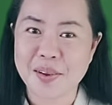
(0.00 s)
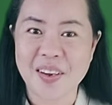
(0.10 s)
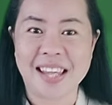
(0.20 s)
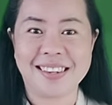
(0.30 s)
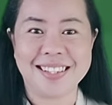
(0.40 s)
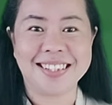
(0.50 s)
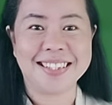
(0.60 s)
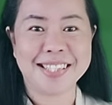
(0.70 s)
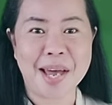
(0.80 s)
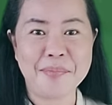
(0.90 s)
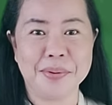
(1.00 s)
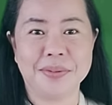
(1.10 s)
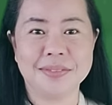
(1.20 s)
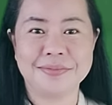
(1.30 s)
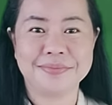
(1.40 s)
look at this
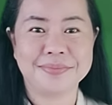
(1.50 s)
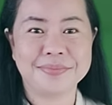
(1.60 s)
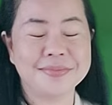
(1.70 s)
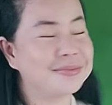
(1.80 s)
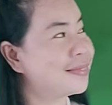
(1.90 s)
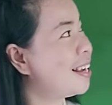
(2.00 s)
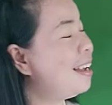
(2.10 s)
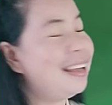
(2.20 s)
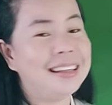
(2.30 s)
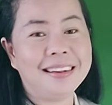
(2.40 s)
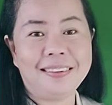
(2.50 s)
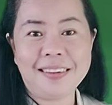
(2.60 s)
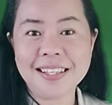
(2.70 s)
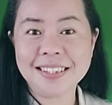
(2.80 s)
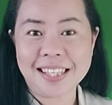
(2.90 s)
example.
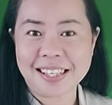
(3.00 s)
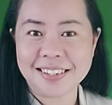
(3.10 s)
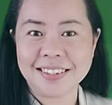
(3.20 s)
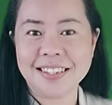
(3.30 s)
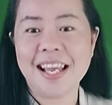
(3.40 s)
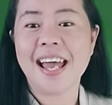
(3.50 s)
This is